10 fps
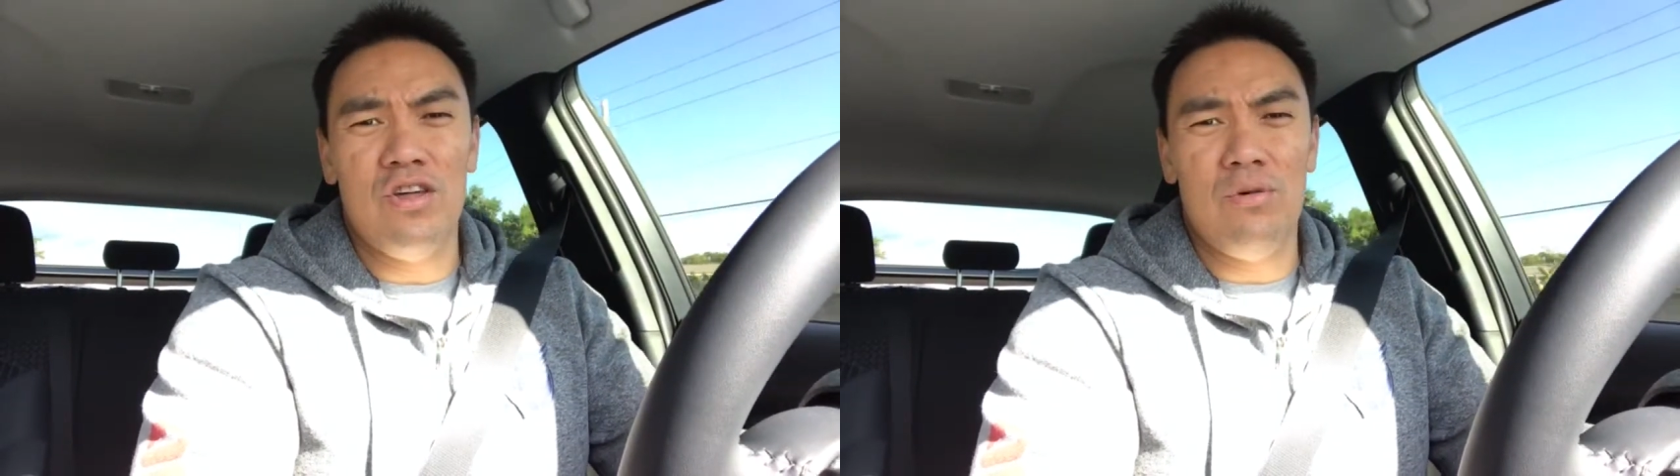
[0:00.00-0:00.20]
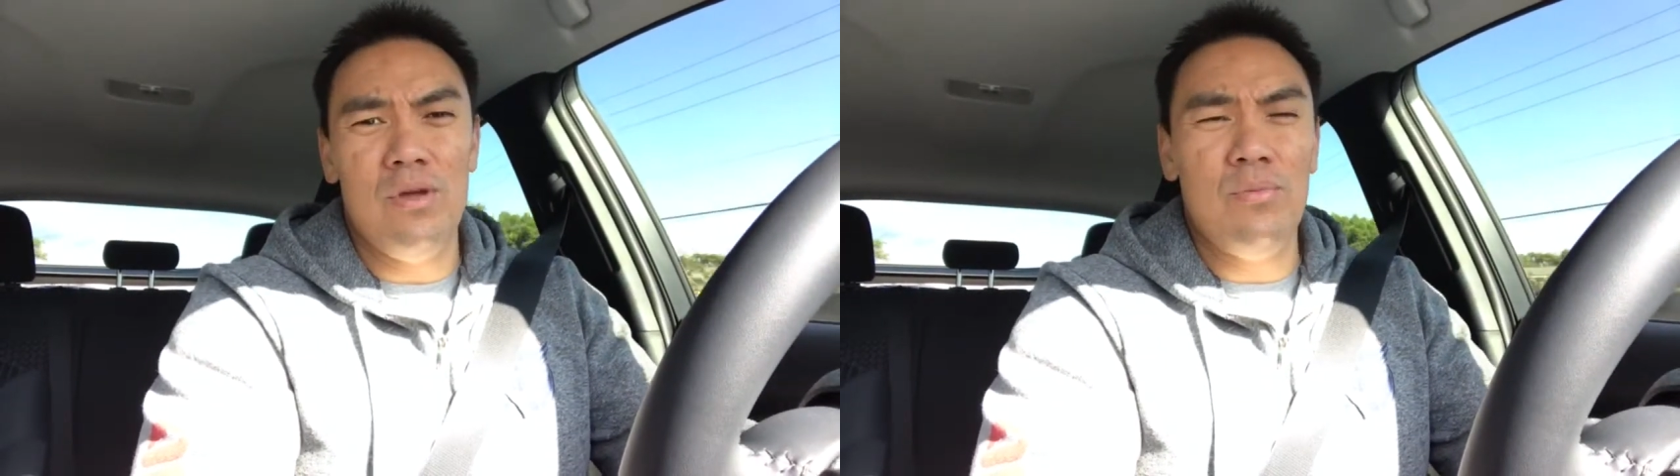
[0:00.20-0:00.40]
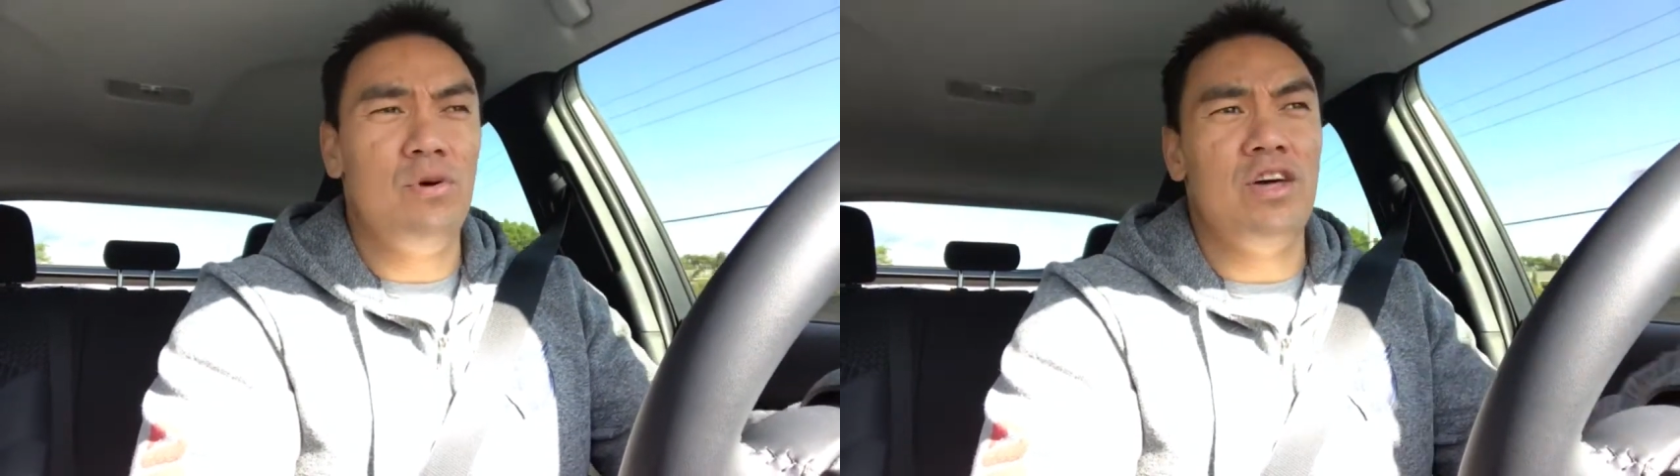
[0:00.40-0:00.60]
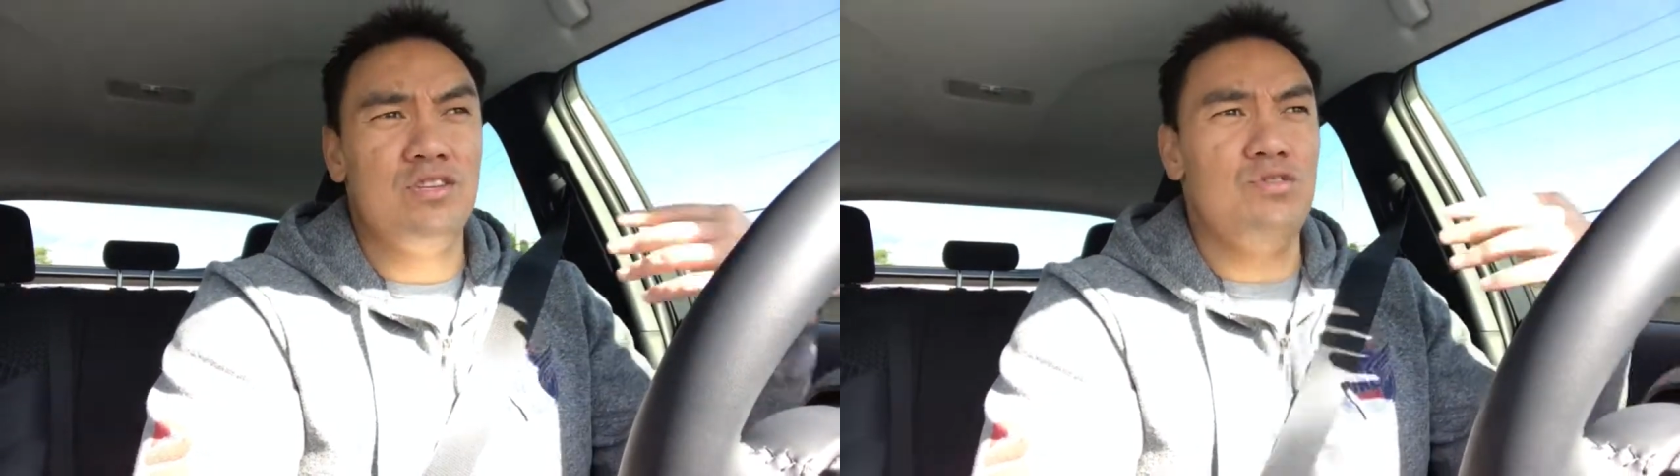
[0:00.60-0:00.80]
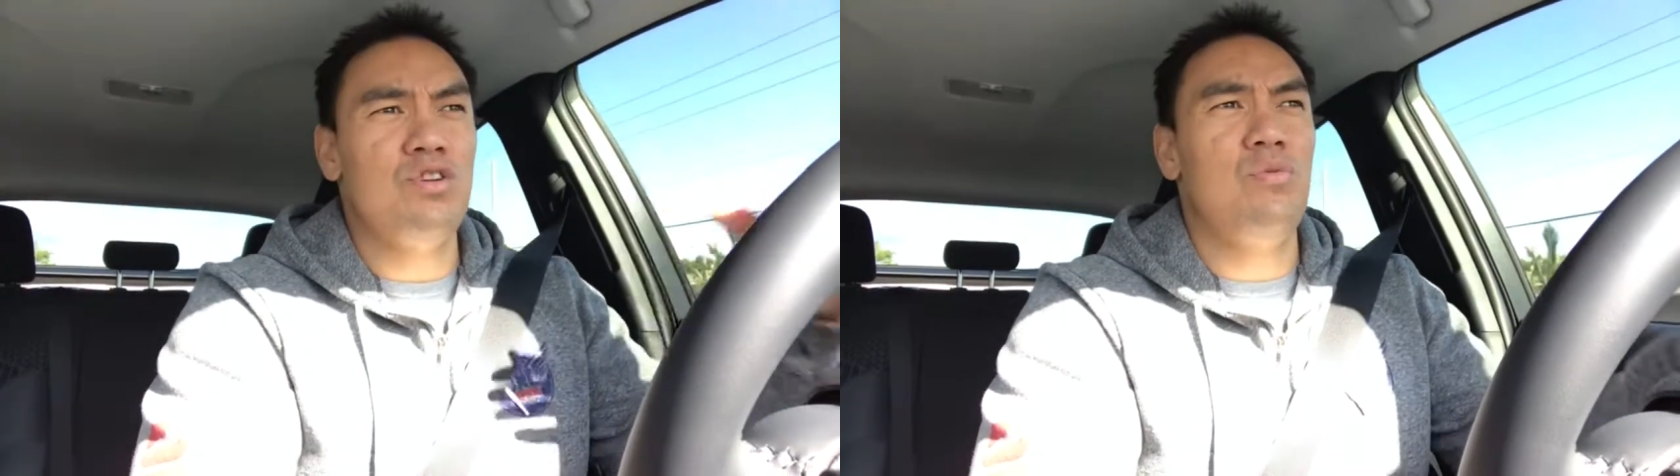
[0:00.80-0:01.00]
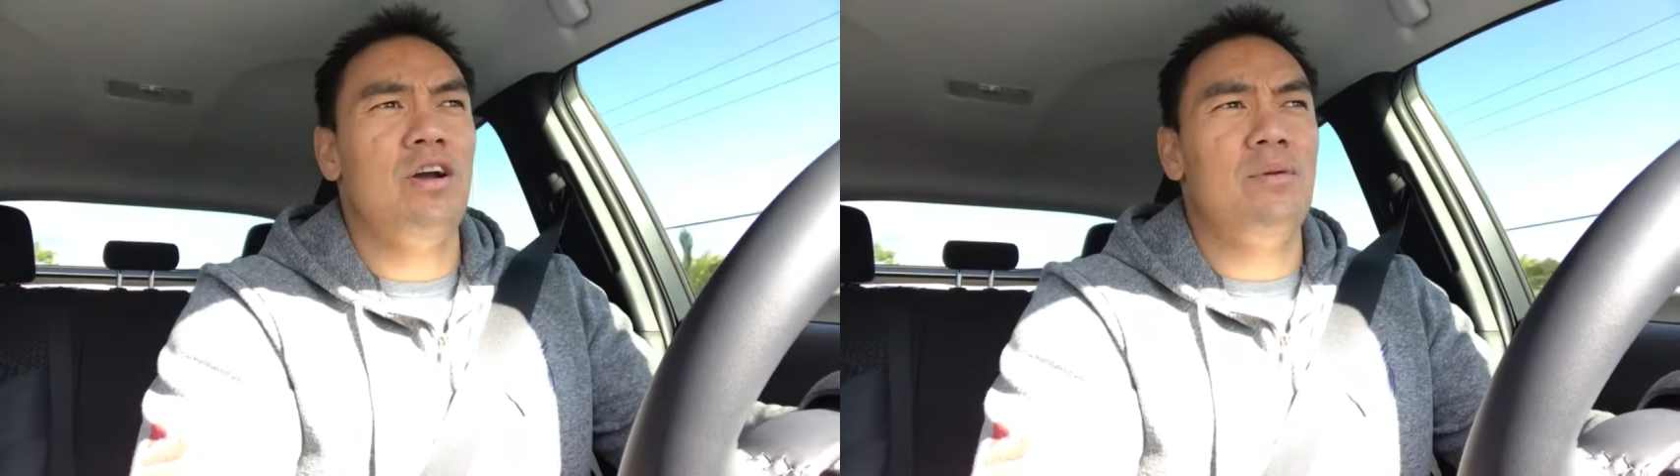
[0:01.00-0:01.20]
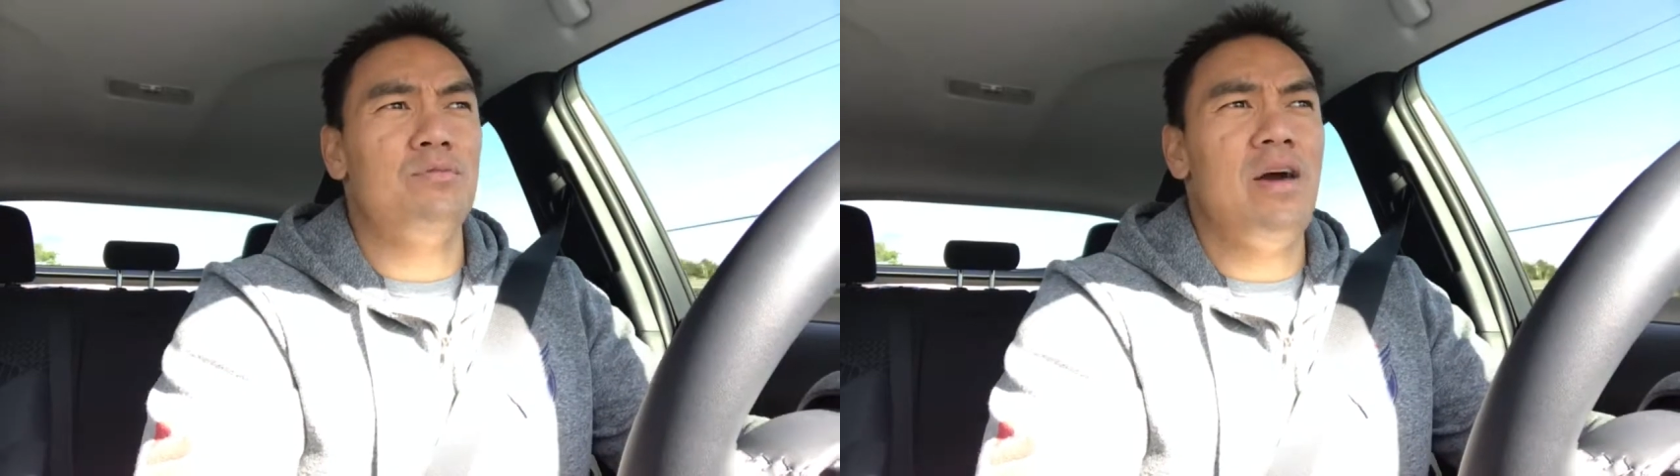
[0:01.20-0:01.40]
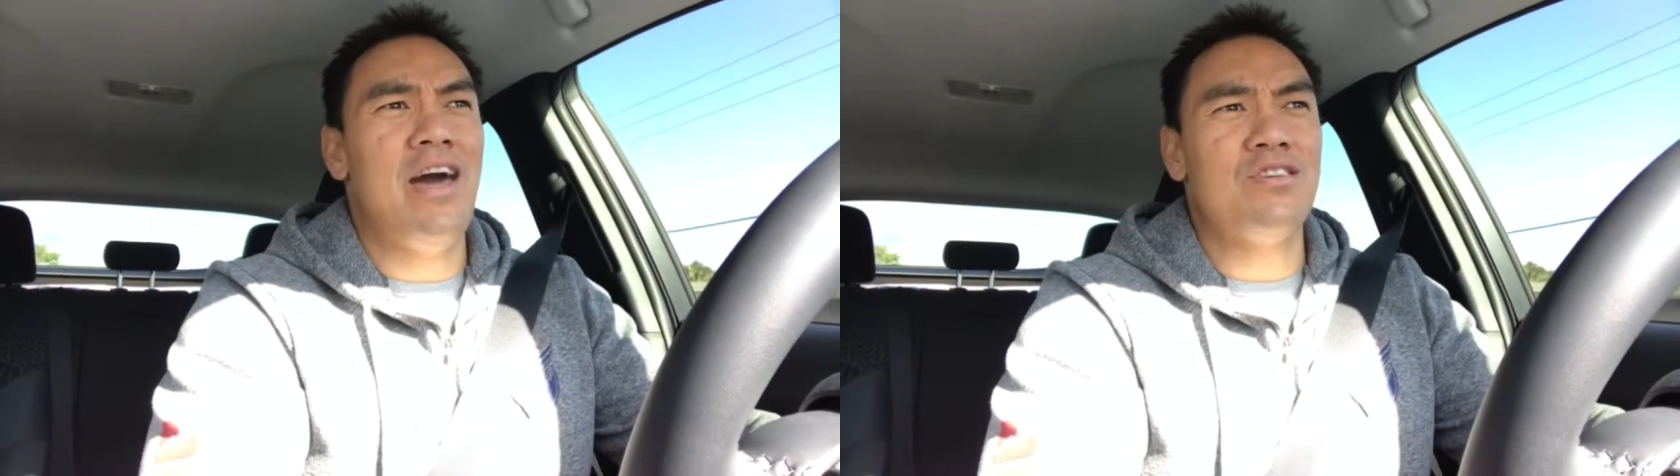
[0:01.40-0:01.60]
other people, that's usually what
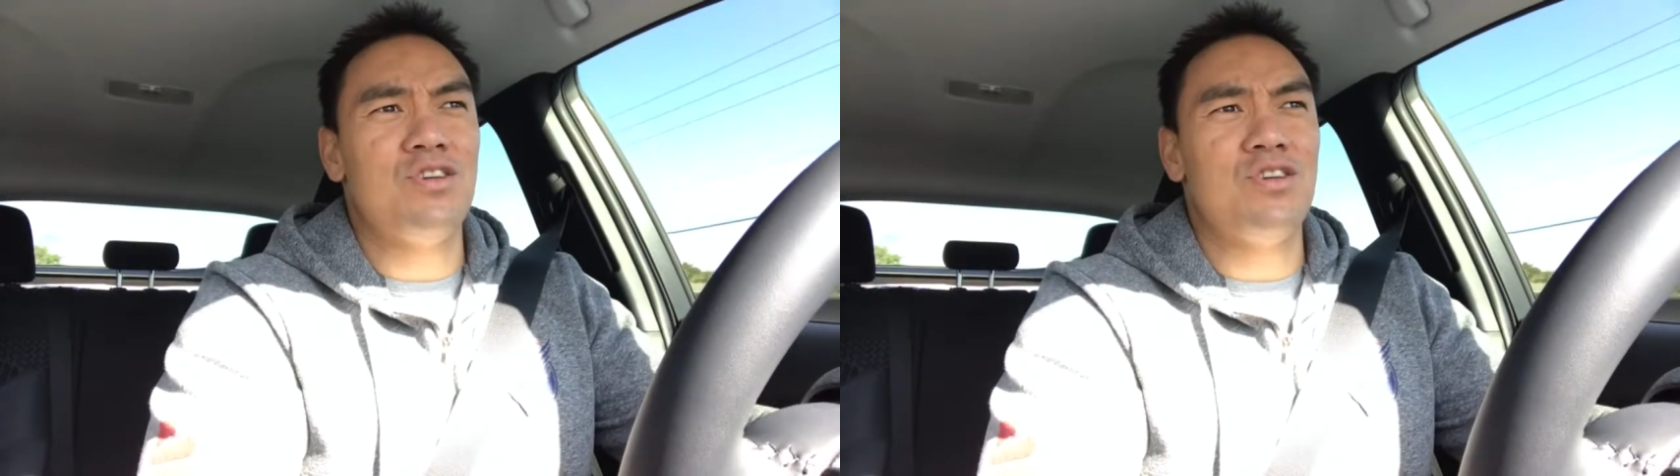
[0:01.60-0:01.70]
comes back.